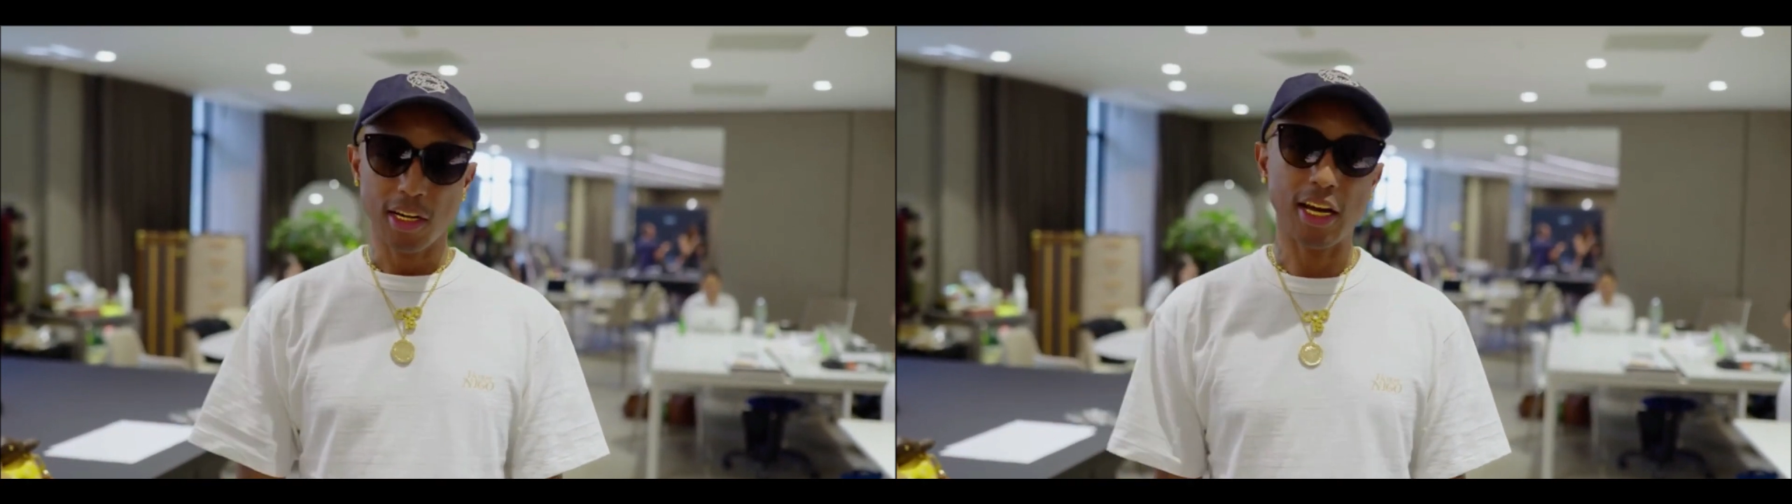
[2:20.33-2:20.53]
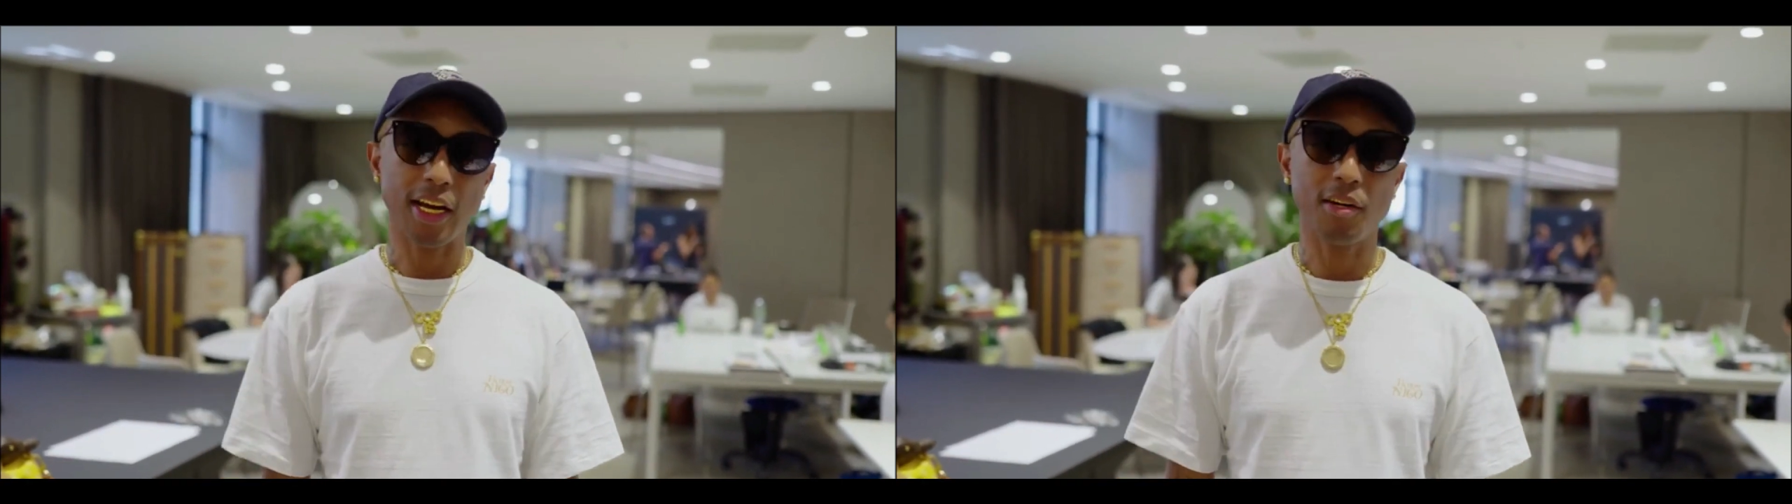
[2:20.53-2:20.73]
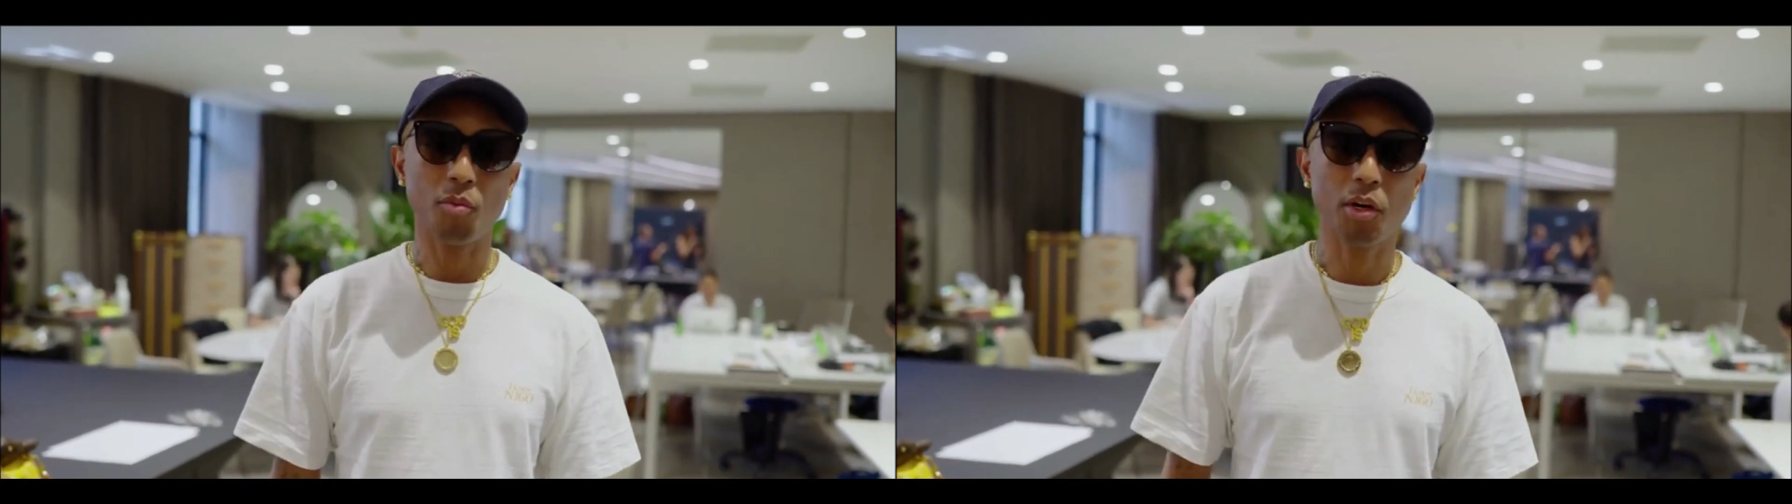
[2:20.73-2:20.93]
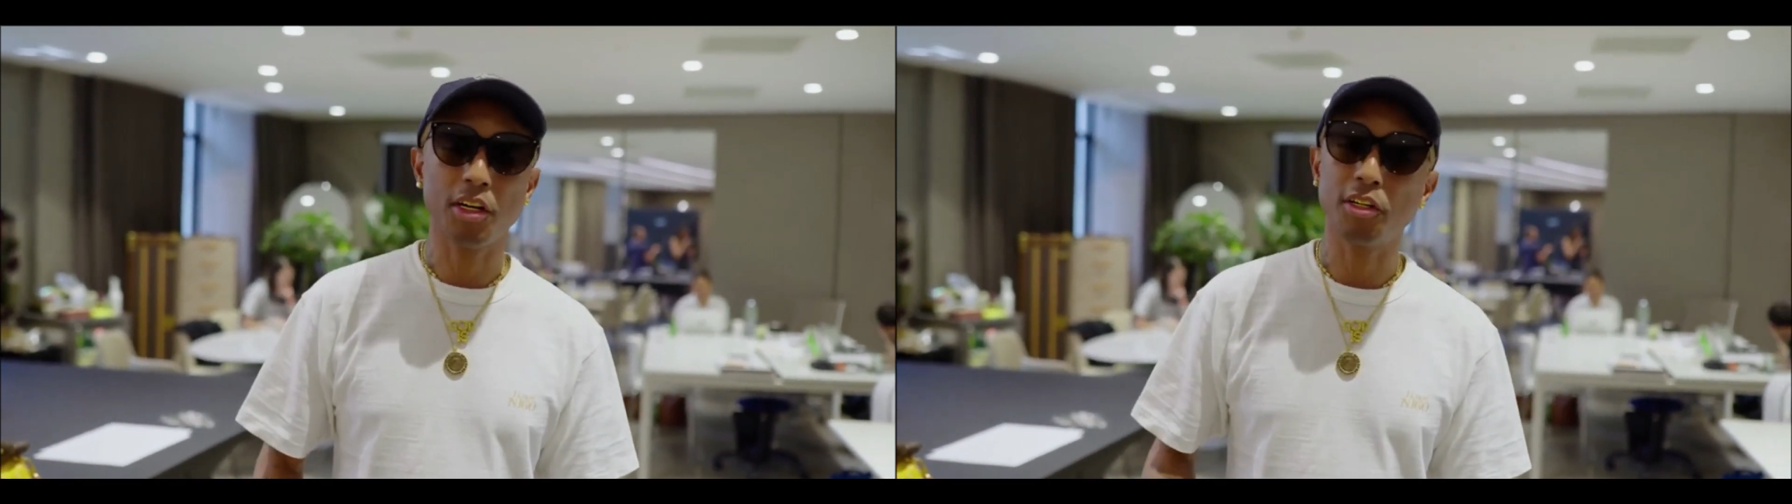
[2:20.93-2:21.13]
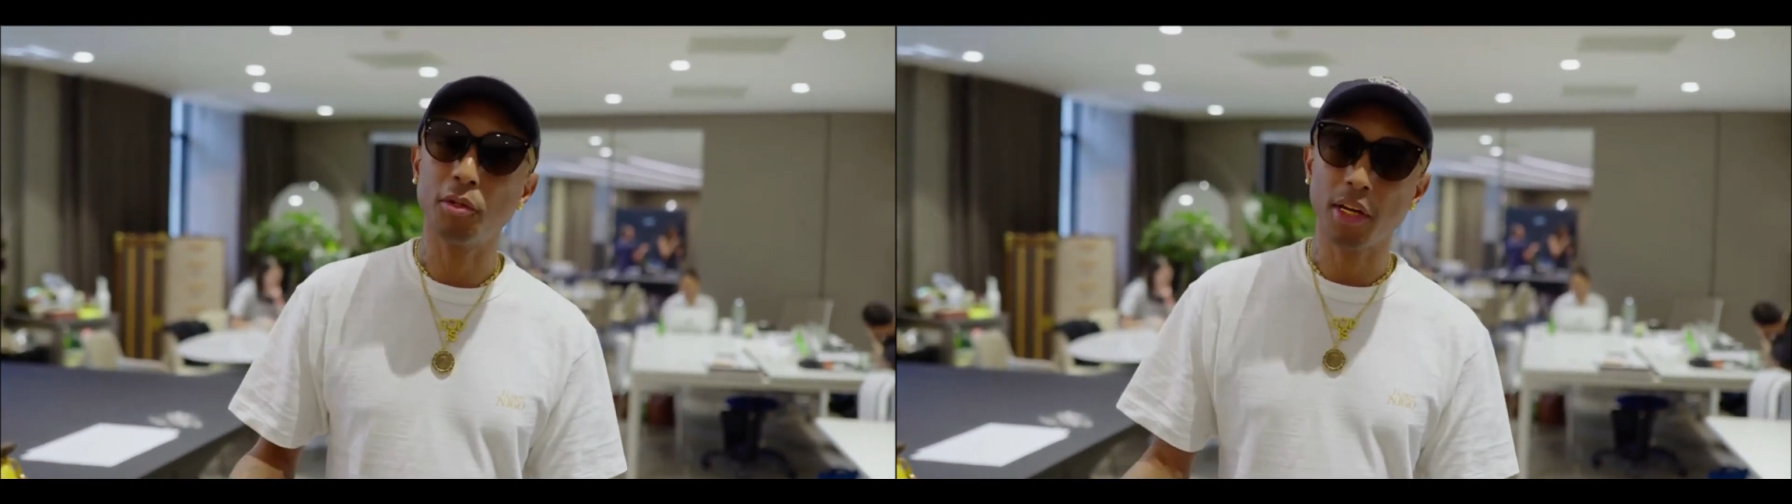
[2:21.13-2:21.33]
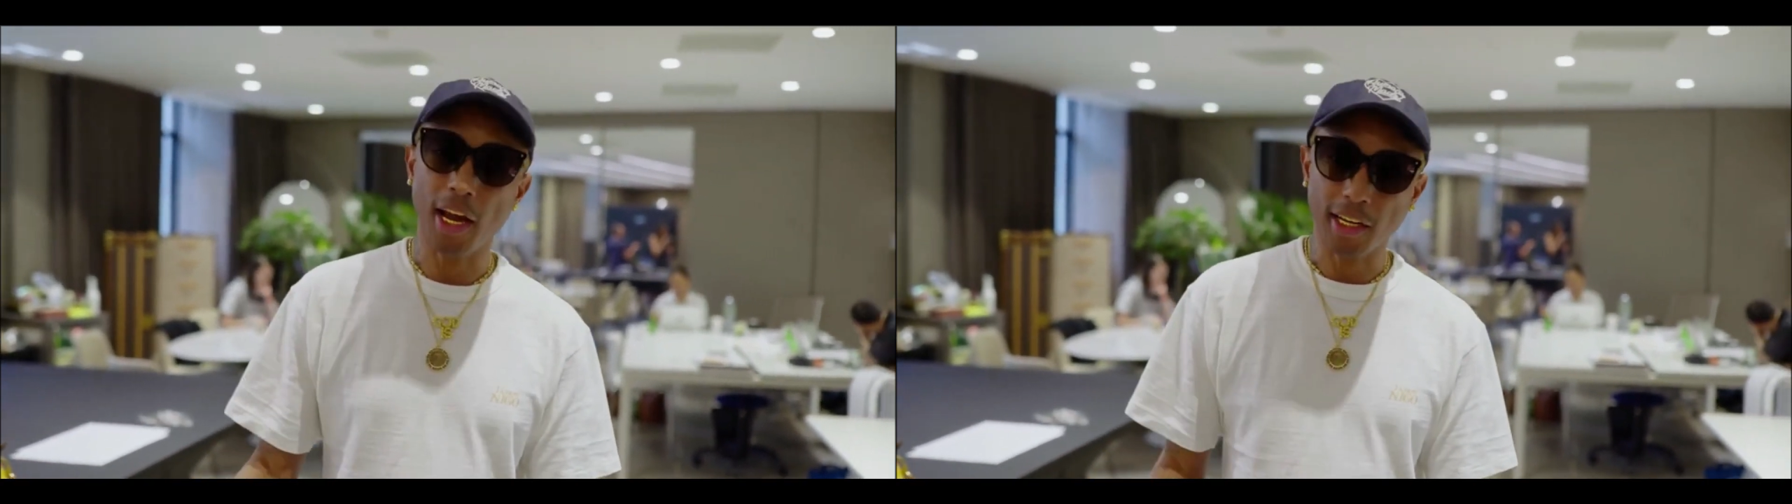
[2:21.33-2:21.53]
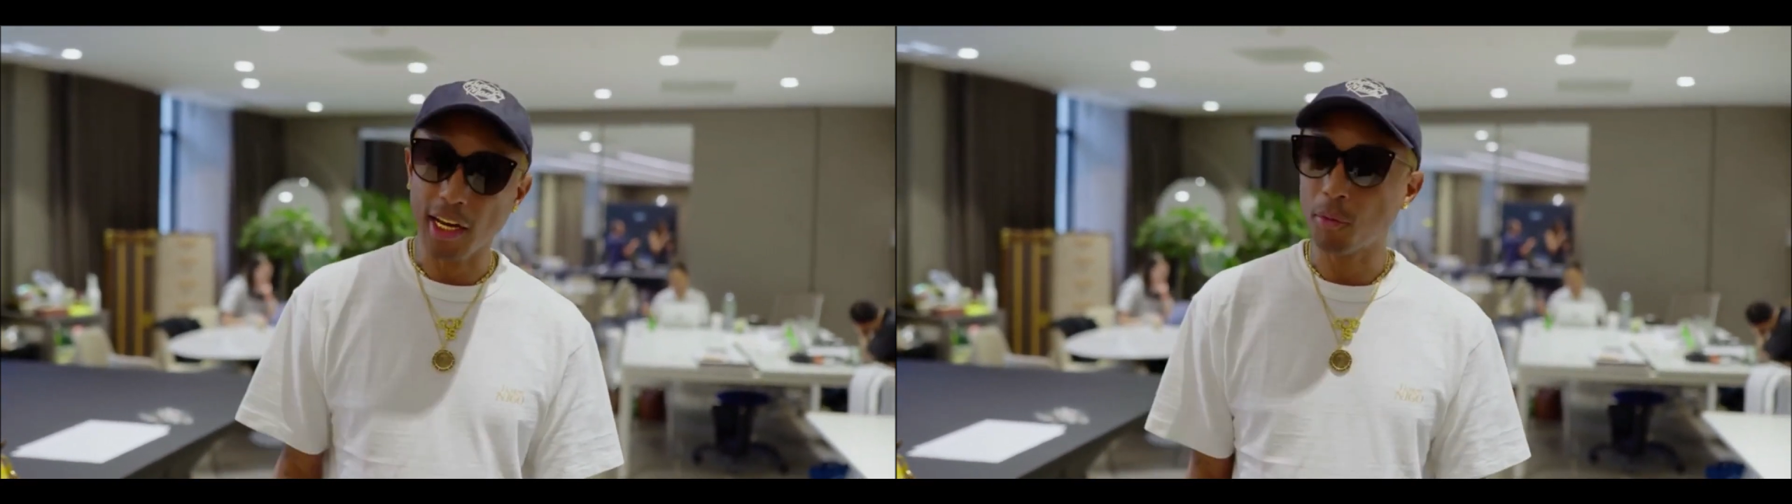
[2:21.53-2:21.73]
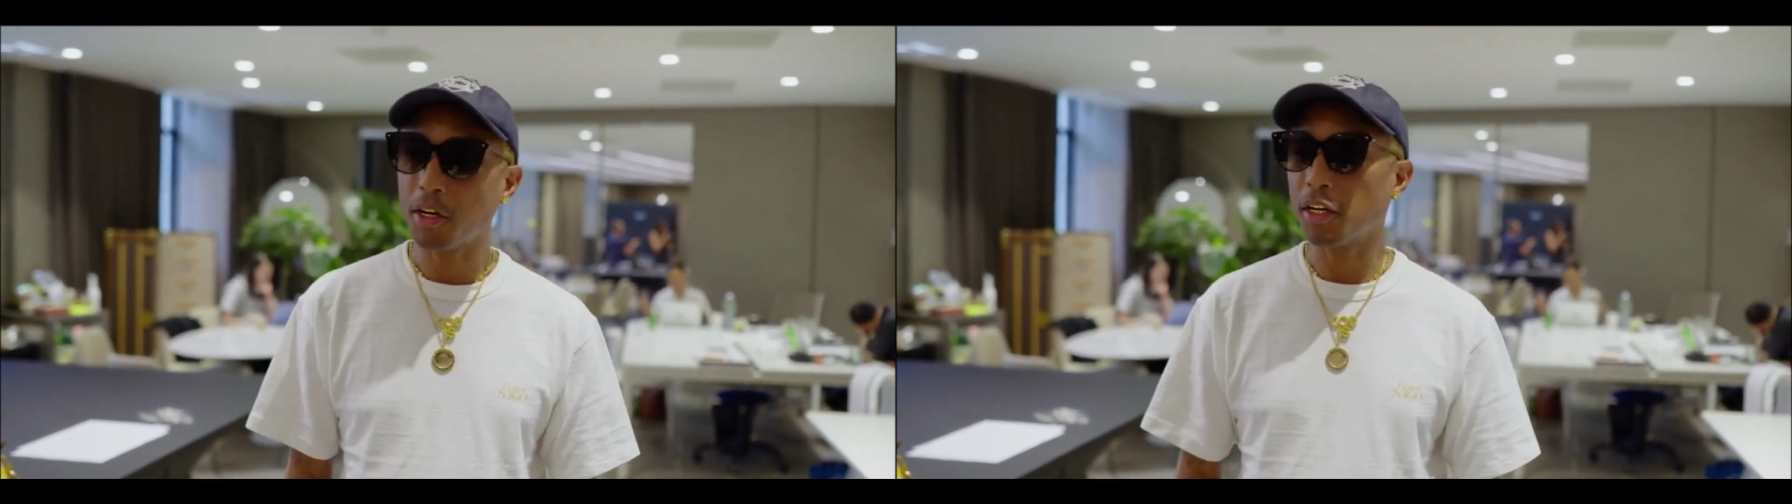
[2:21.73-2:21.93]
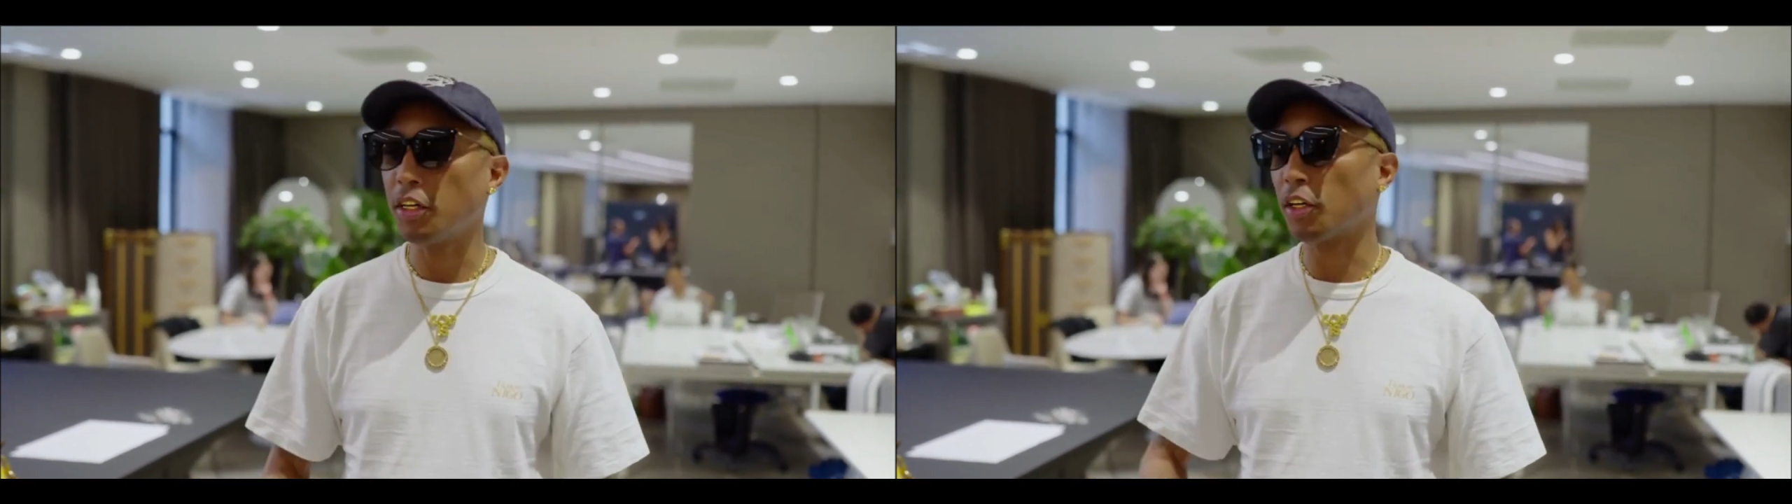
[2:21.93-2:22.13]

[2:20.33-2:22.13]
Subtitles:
And we're gonna do that. Like we're gonna